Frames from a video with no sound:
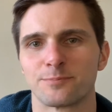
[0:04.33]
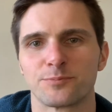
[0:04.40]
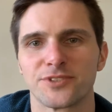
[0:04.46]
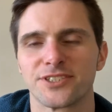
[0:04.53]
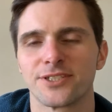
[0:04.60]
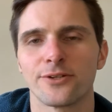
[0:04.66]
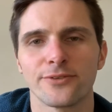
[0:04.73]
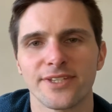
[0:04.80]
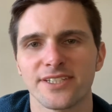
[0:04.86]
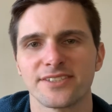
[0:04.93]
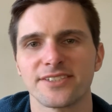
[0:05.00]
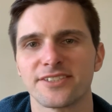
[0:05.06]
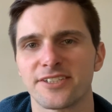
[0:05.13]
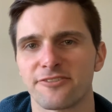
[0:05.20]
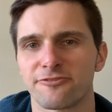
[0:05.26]
So this
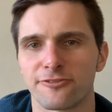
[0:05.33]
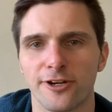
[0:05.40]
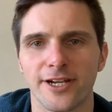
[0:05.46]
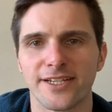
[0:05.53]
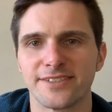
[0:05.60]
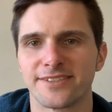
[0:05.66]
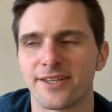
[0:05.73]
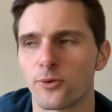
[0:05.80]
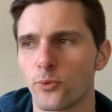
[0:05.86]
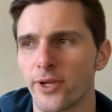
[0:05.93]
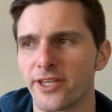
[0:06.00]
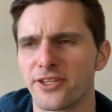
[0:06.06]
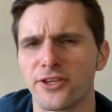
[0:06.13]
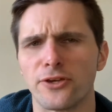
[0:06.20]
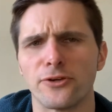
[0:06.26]
is a phrase that we
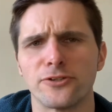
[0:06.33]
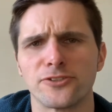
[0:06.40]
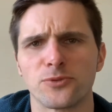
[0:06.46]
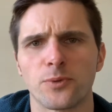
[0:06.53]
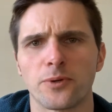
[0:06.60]
use